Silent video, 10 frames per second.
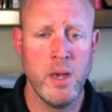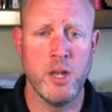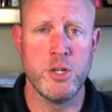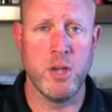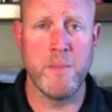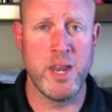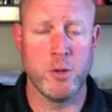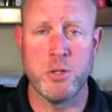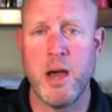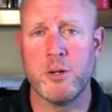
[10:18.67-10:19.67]
And it took a
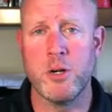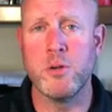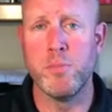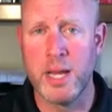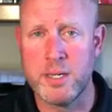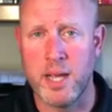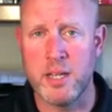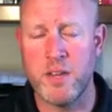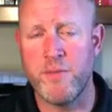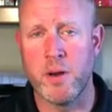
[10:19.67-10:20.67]
medical doctor to do blood
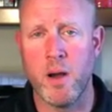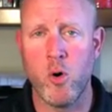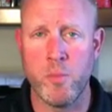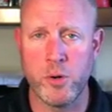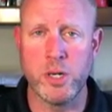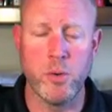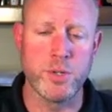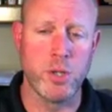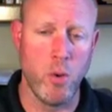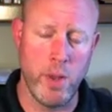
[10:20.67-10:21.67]
tests to figure out hormonally what
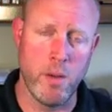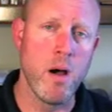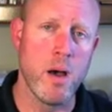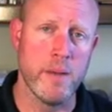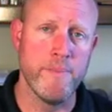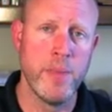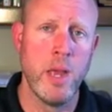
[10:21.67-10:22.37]
was going on.